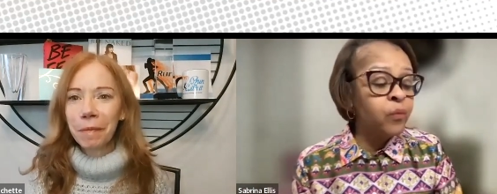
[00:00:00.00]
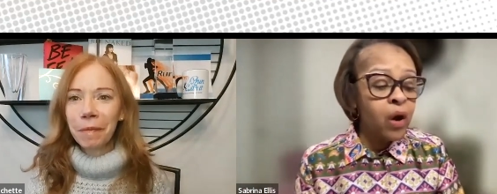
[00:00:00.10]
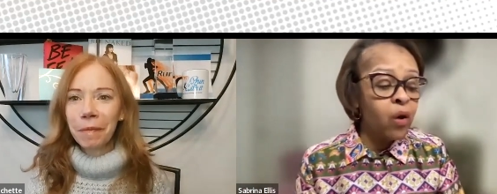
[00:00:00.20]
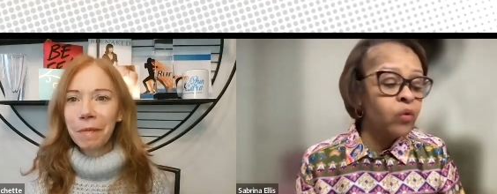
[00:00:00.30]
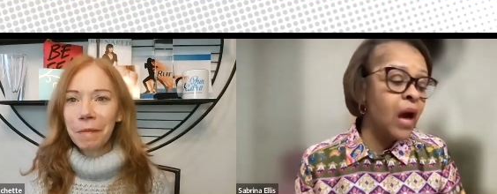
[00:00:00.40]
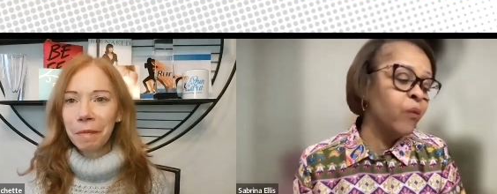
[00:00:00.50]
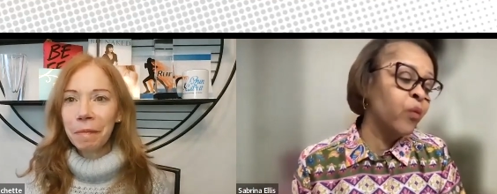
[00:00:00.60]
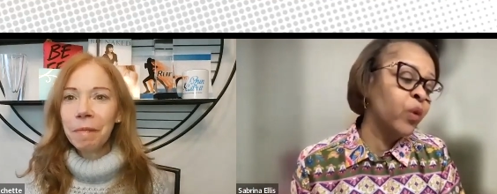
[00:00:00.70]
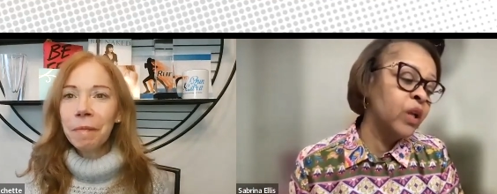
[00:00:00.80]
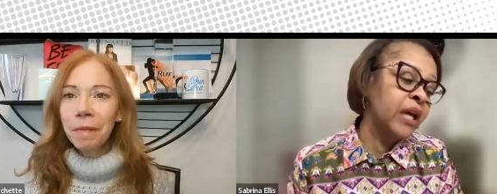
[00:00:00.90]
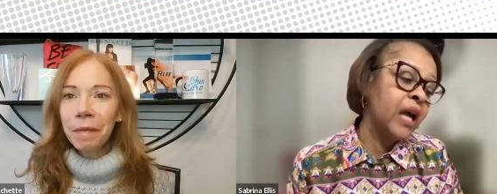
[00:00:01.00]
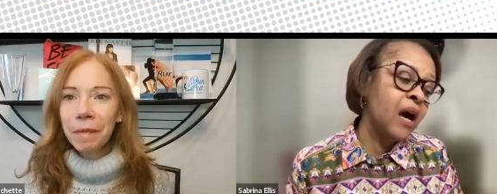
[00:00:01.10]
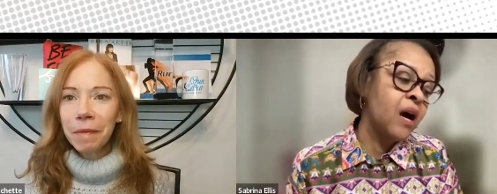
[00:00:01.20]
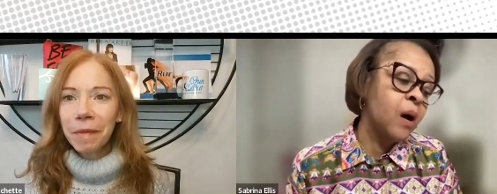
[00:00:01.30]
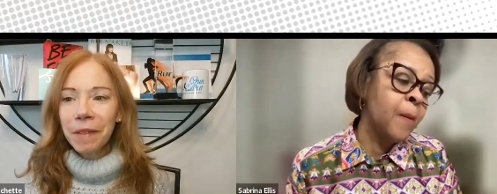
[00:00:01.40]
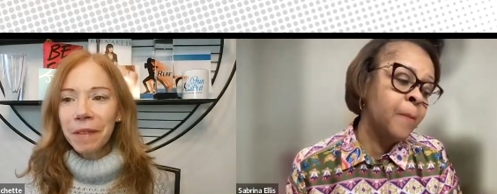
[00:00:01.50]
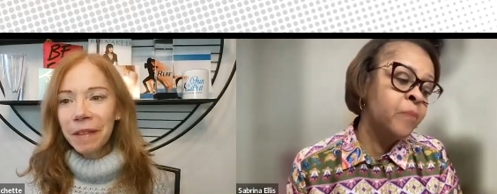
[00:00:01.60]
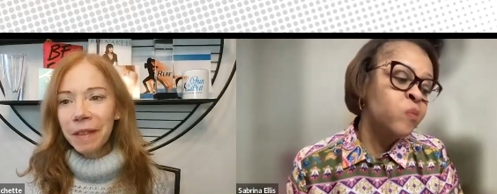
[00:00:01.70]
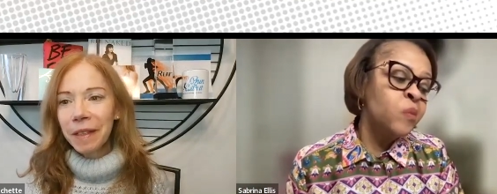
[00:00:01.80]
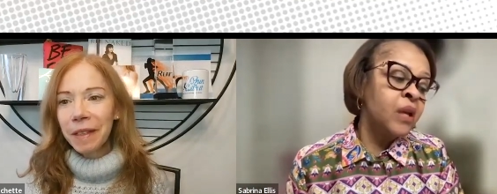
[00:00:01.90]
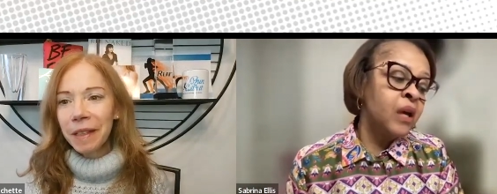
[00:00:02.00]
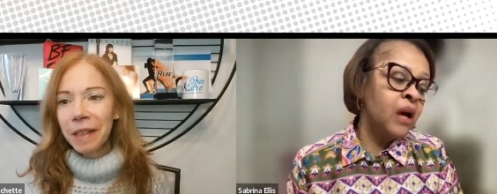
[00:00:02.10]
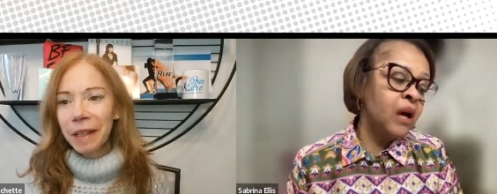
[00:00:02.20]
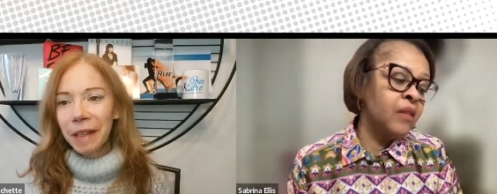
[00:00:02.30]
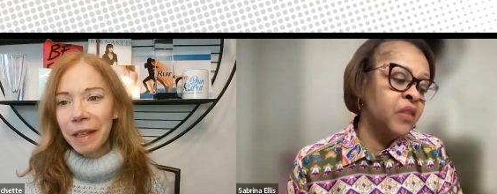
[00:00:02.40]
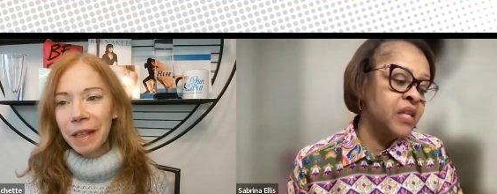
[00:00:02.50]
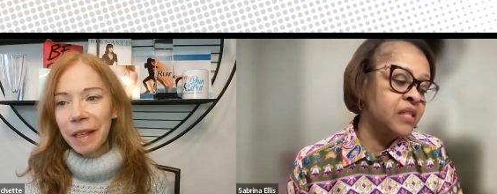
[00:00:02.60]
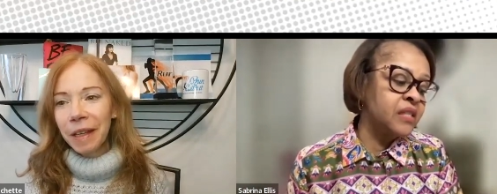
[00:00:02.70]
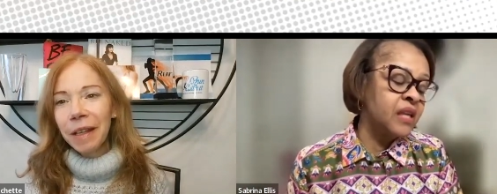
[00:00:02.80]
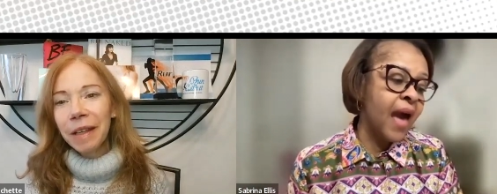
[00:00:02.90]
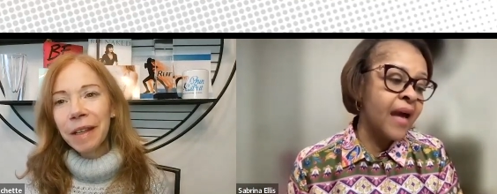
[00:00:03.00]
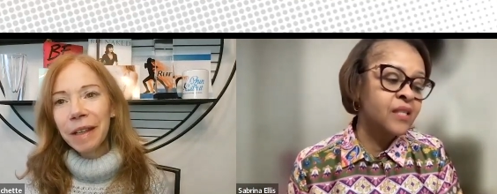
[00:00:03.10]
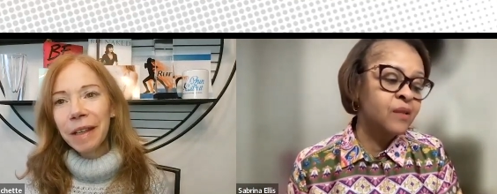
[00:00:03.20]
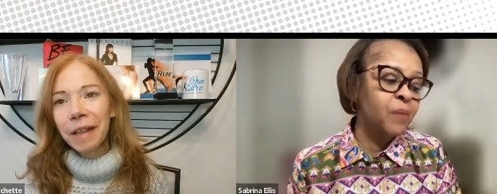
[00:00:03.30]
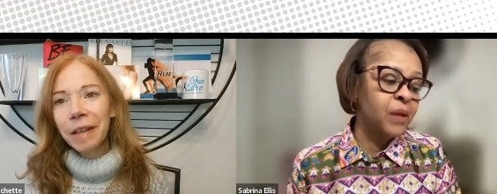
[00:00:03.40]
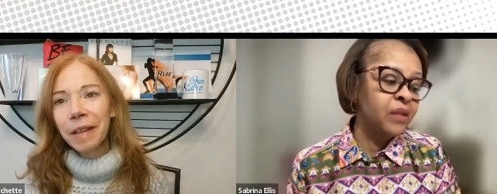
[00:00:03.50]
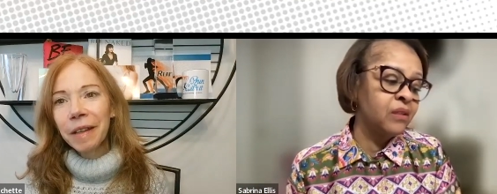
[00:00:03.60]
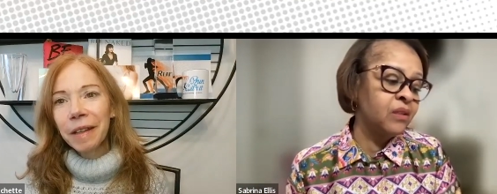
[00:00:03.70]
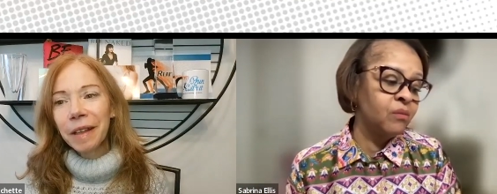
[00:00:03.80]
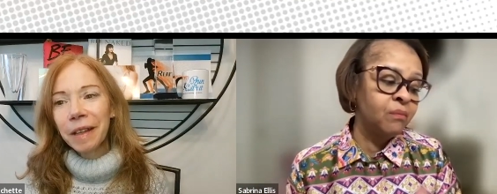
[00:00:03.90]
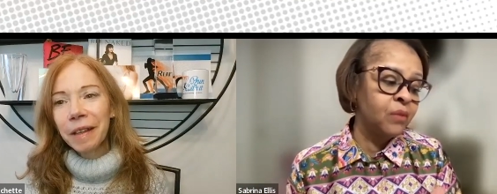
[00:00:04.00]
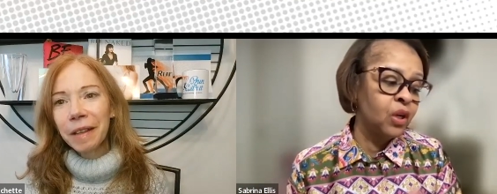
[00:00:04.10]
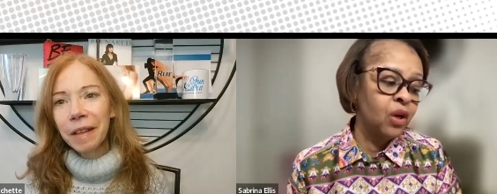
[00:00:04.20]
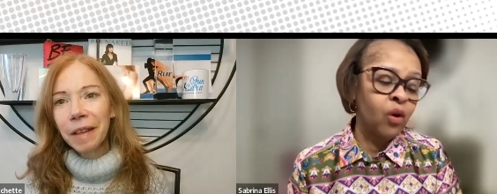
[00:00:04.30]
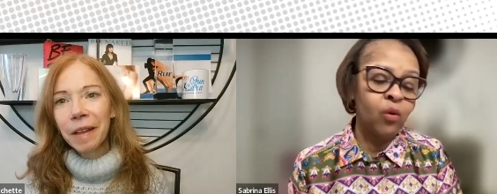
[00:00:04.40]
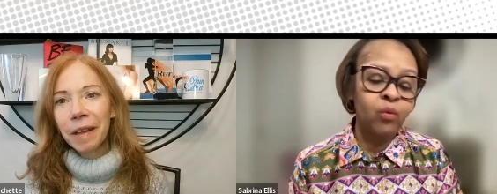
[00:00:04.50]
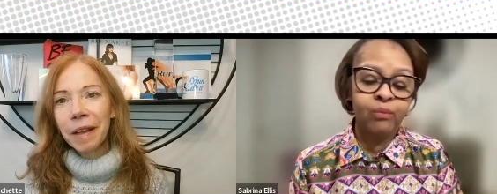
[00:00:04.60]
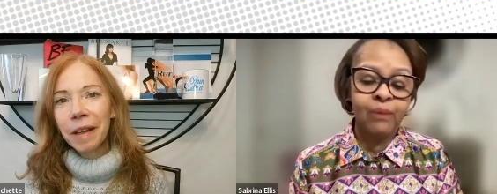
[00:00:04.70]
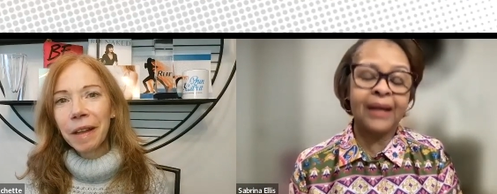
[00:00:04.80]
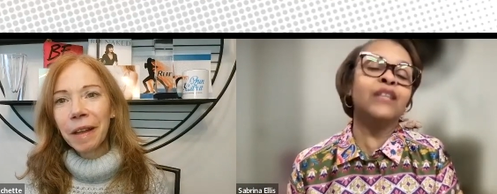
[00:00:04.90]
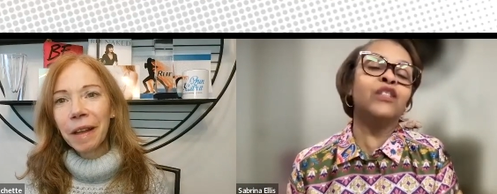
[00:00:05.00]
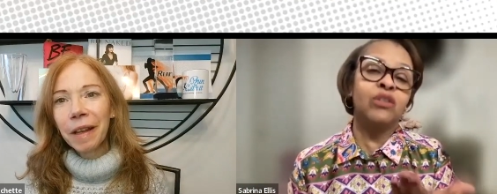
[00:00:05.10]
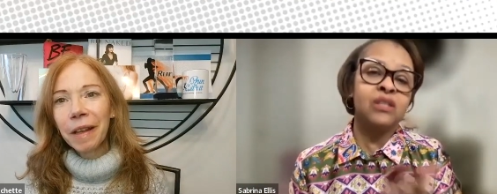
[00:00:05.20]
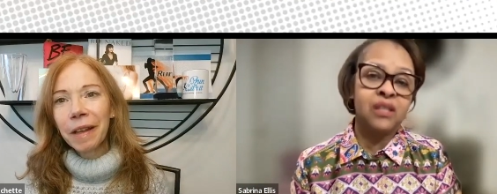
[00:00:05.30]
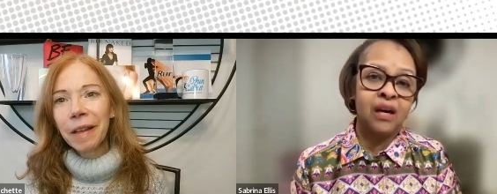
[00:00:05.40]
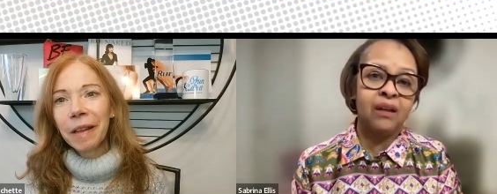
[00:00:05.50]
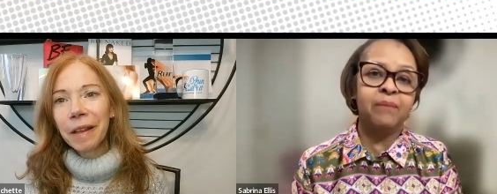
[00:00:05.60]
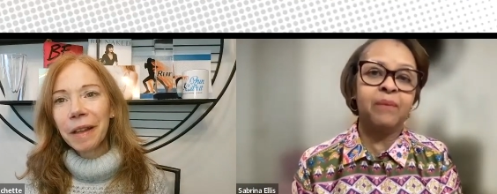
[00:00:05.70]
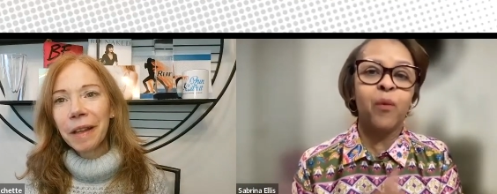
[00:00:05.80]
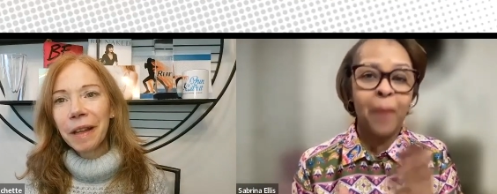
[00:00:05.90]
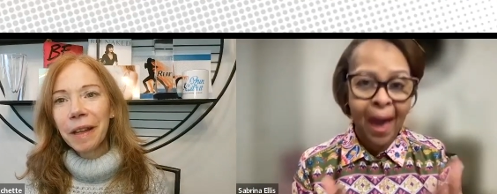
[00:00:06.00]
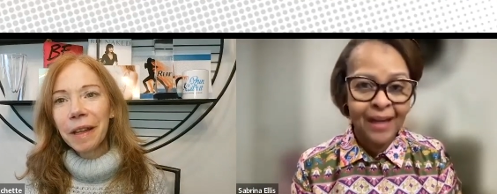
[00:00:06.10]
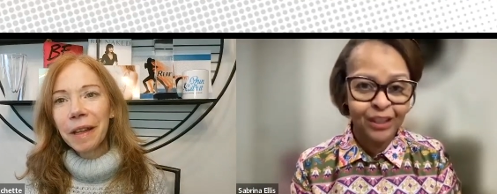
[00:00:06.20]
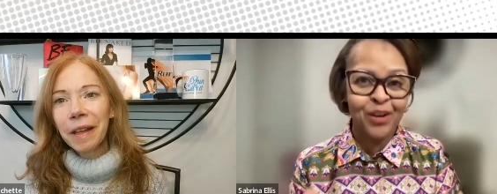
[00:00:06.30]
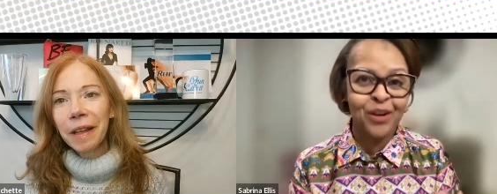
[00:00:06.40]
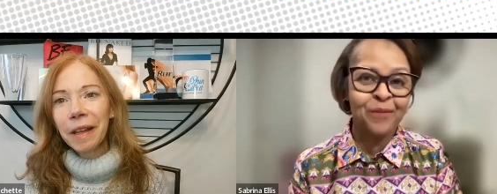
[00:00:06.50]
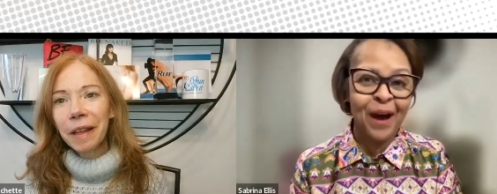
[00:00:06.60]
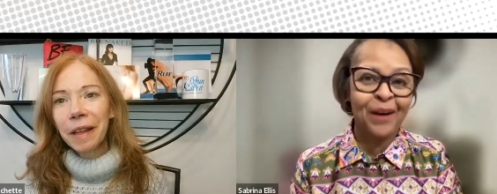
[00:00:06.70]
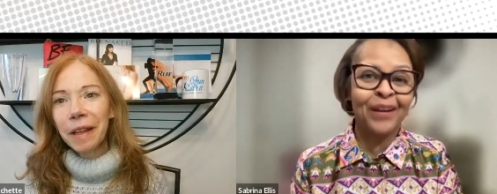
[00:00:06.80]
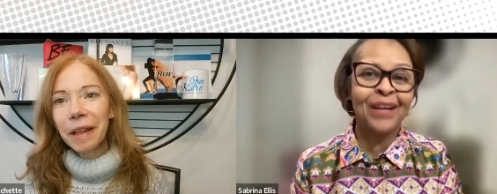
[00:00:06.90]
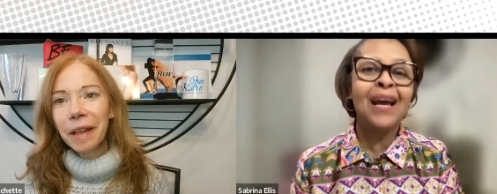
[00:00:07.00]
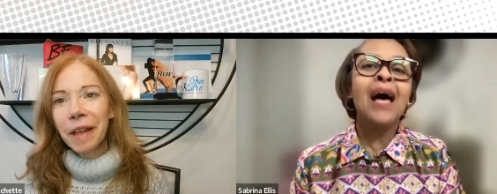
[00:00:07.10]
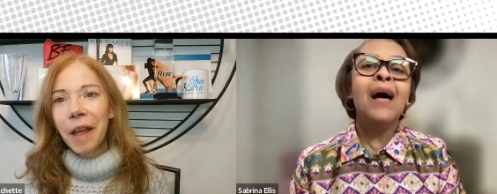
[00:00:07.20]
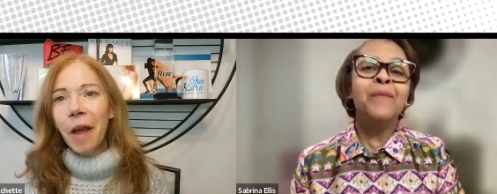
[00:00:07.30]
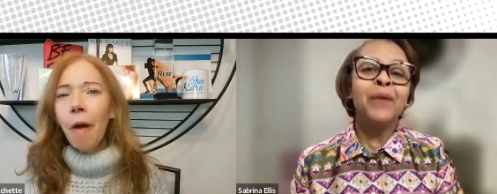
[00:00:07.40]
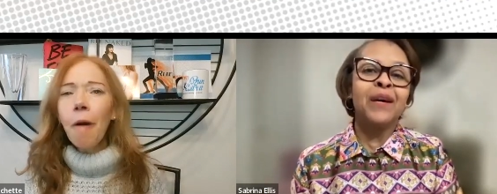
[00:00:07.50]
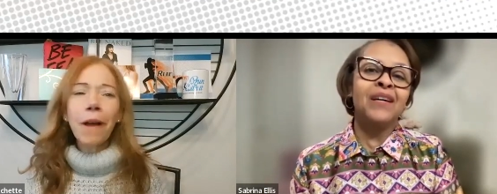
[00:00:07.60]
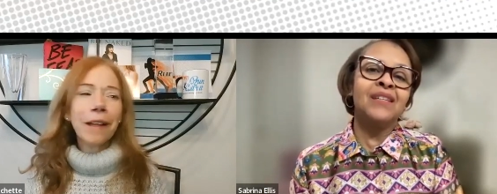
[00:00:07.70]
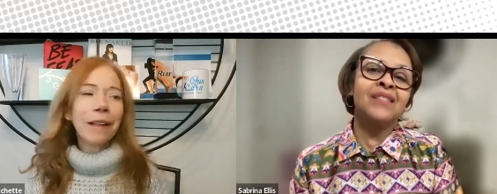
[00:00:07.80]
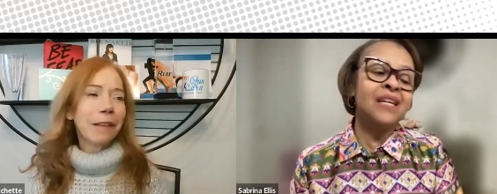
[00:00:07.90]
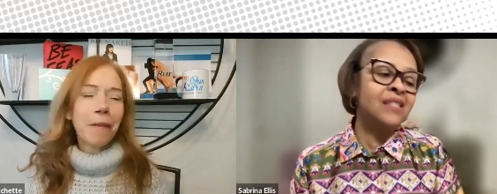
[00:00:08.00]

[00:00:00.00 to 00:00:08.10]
Speaker 1: no, not really. Um, this has been, you know, I guess you can tell I'm a little passionate about it oh. because oh.